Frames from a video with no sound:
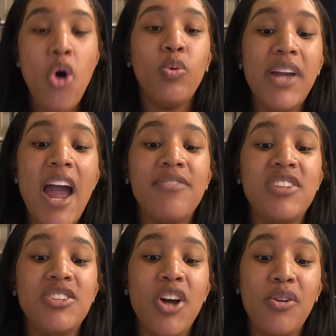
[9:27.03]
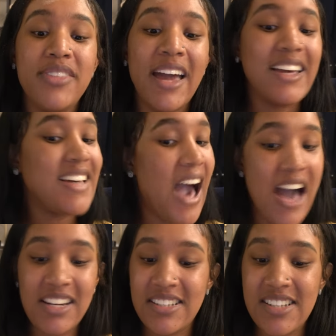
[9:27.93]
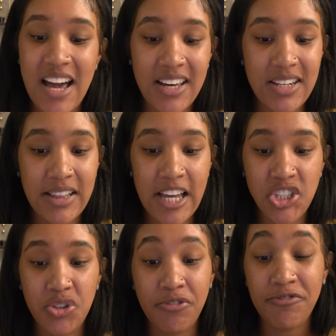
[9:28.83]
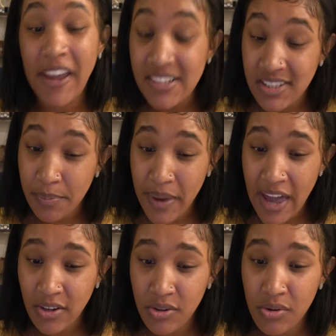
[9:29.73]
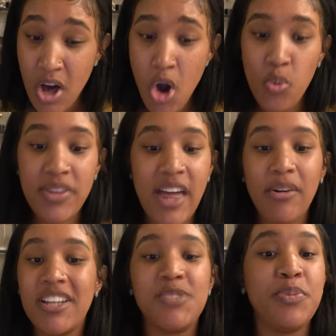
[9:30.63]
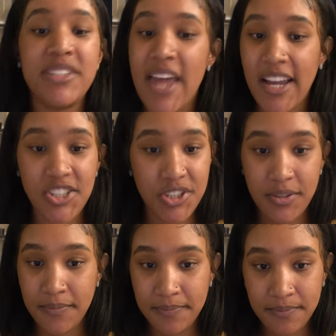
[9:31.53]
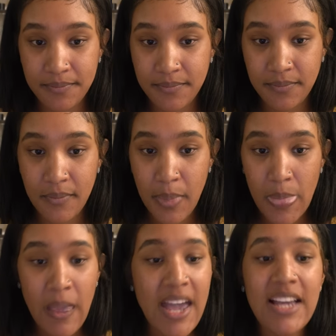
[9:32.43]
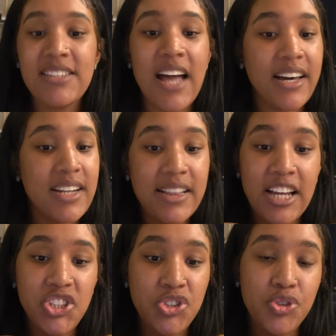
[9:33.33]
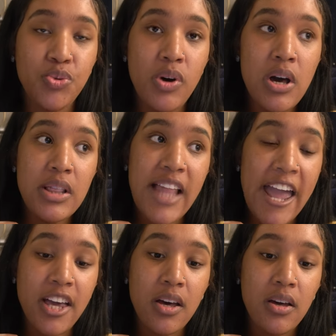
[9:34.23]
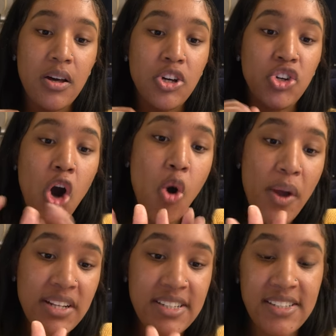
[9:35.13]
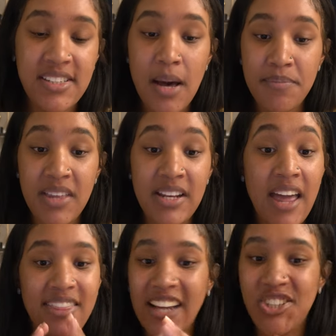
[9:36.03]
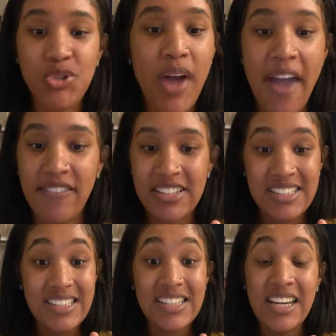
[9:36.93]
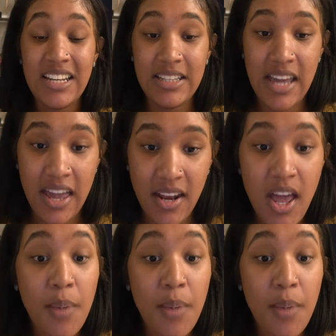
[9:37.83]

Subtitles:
we have to know that God is not going to let you face a battle without his protection. He's not going to let you, like, go into something that you haven't seen yet.